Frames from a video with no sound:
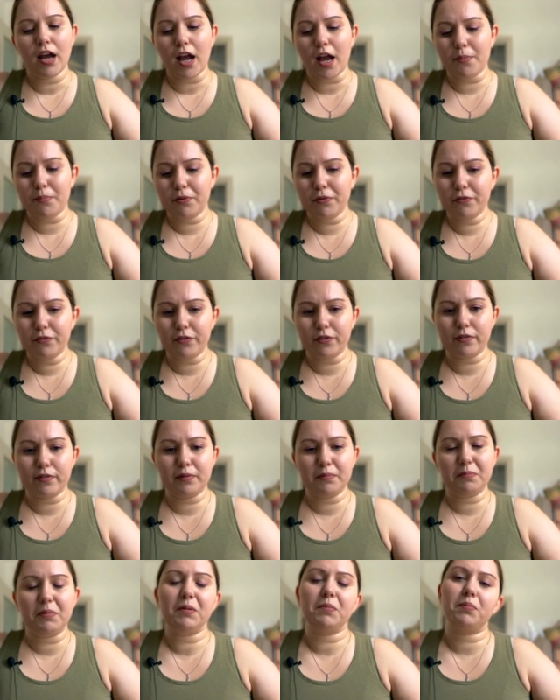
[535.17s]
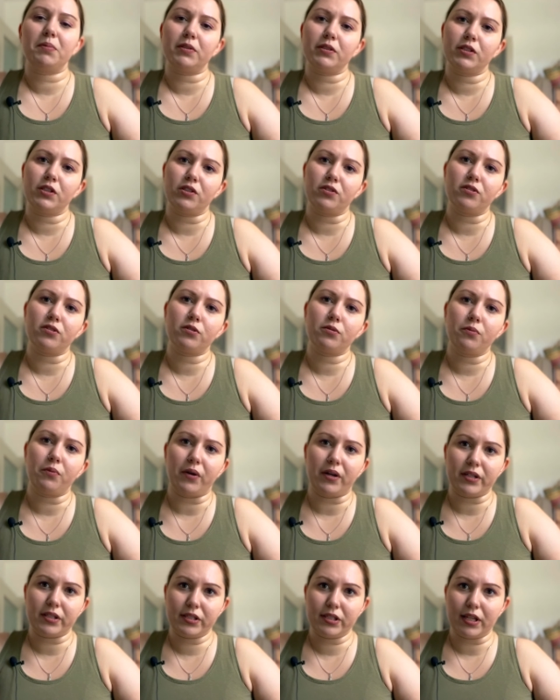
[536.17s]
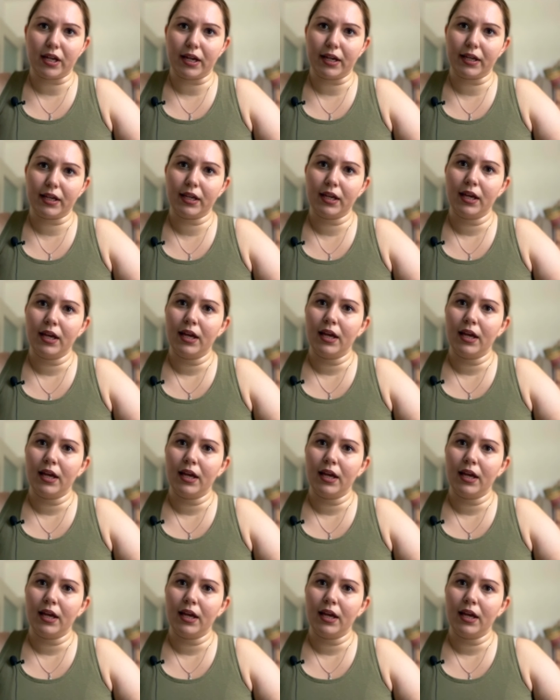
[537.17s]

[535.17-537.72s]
I prefer when people use words like